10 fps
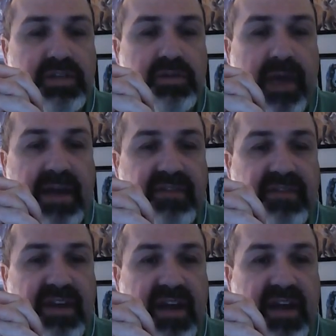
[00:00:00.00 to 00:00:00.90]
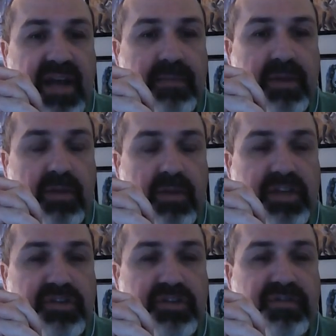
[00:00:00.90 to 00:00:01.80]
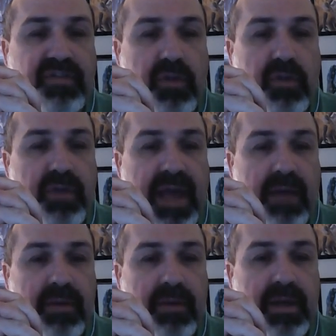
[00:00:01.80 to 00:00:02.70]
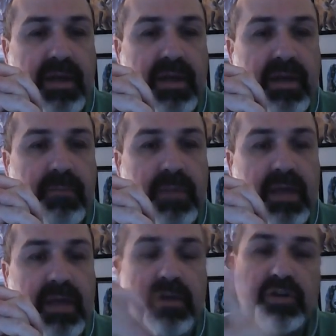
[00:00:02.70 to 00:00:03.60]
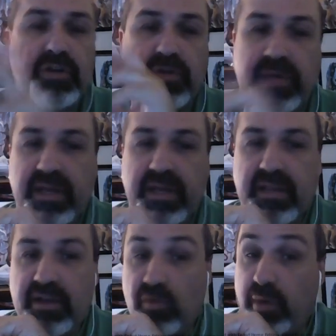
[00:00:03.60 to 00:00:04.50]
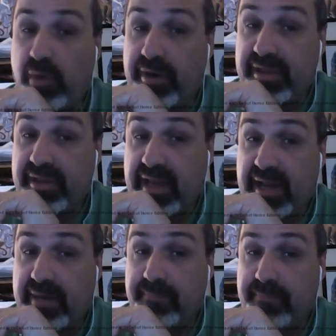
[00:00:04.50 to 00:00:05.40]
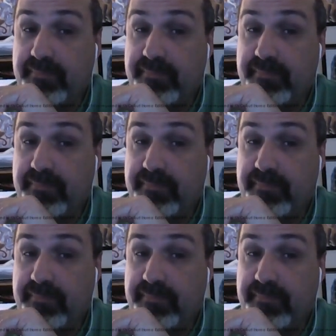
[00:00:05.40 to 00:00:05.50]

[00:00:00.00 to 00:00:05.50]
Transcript: to activate an item that'll let you float down. You're doing it and you're wearing that item.